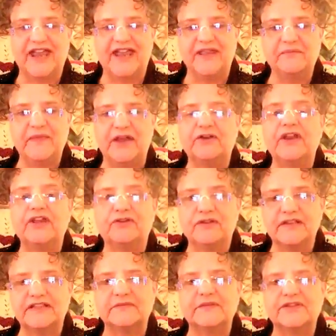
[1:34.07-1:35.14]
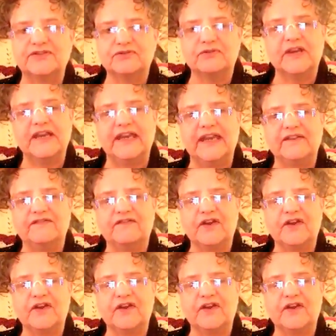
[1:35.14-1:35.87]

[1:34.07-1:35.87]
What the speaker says: a Merry Christmas greeting